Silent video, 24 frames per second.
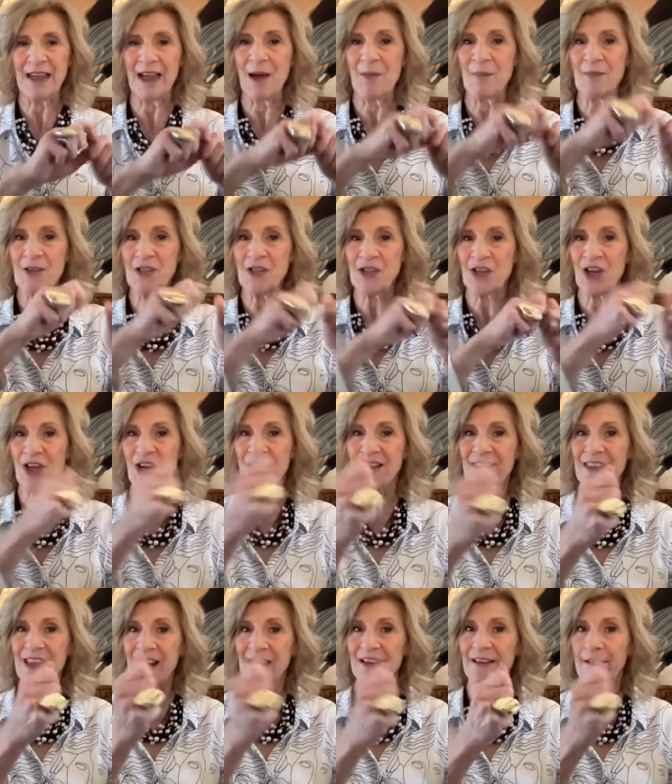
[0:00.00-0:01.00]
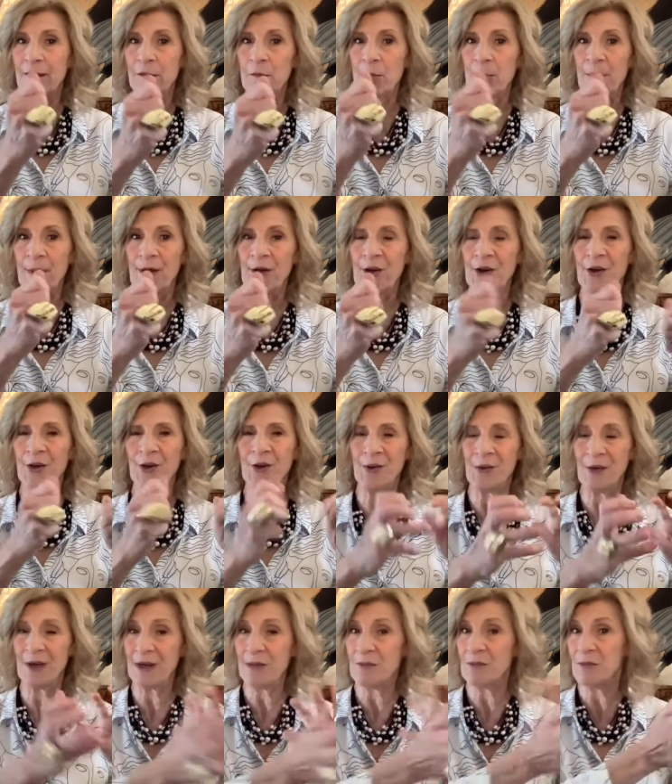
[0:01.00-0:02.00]
up and tie that little bow
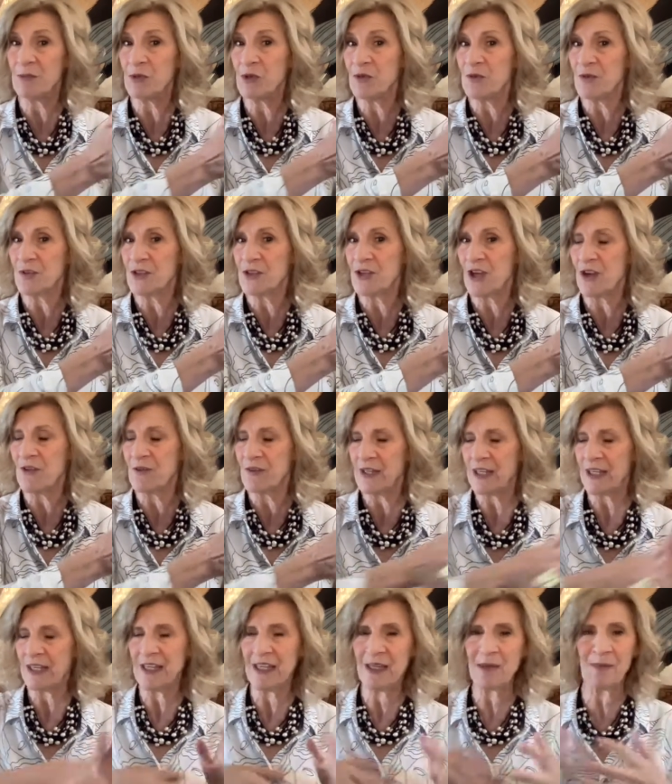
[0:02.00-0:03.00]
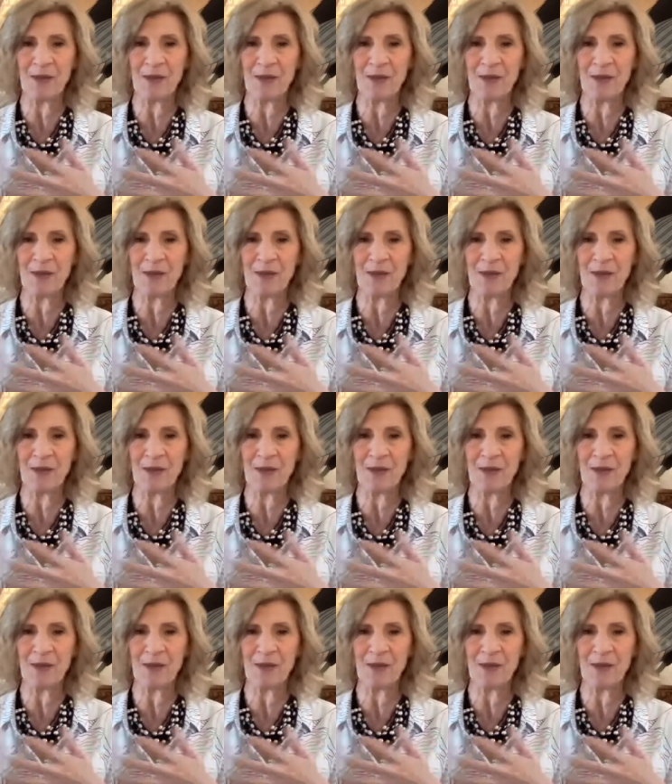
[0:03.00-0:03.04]
and move it over here